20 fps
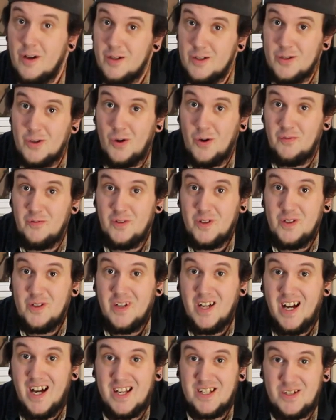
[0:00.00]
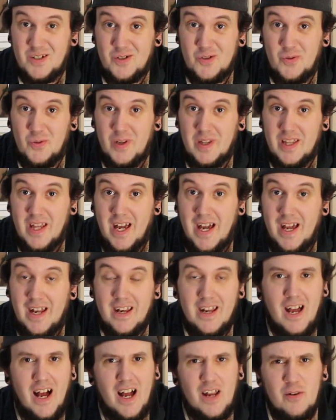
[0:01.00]
So hopefully you guys enjoyed
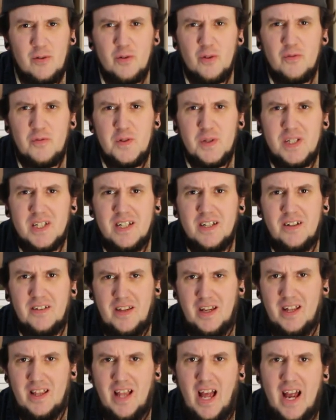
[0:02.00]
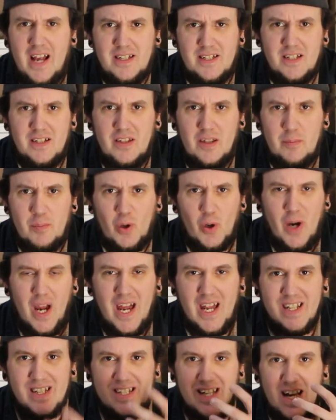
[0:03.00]
that. I don't know if you seen on that last clip, her
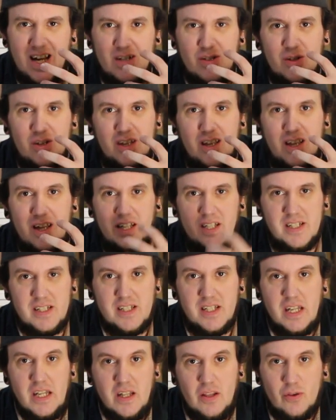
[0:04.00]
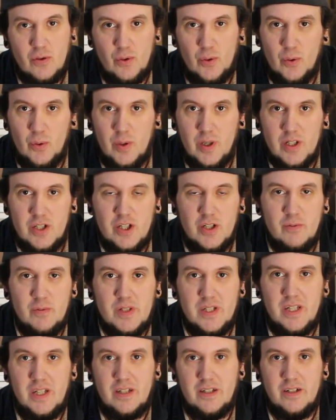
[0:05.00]
head's actually like see-through as she
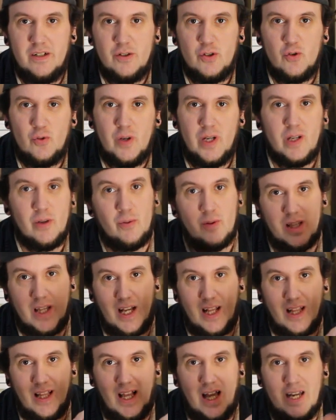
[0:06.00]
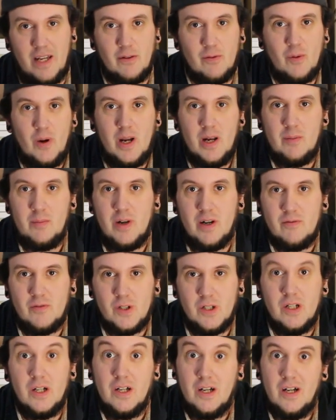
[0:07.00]
was getting a drink with that light right above
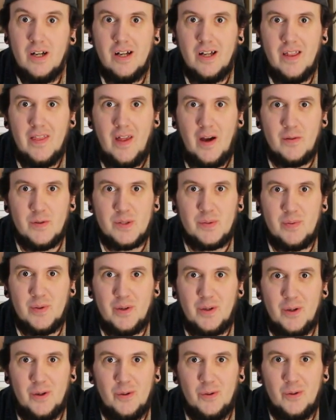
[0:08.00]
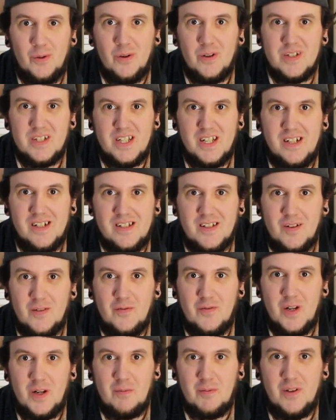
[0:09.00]
her. That was pretty cool. Seeing a sort
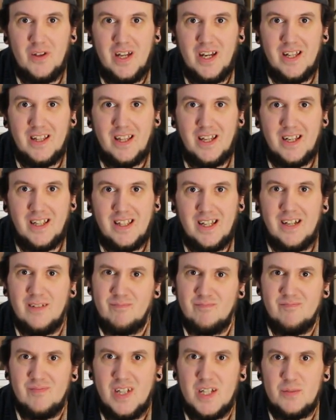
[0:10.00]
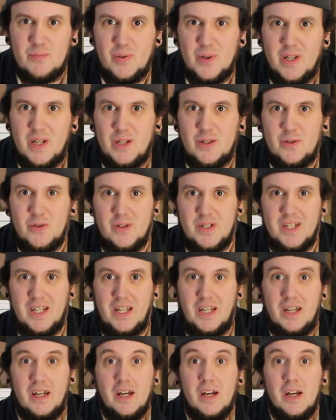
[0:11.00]
of venom gland like that, it's pretty interesting.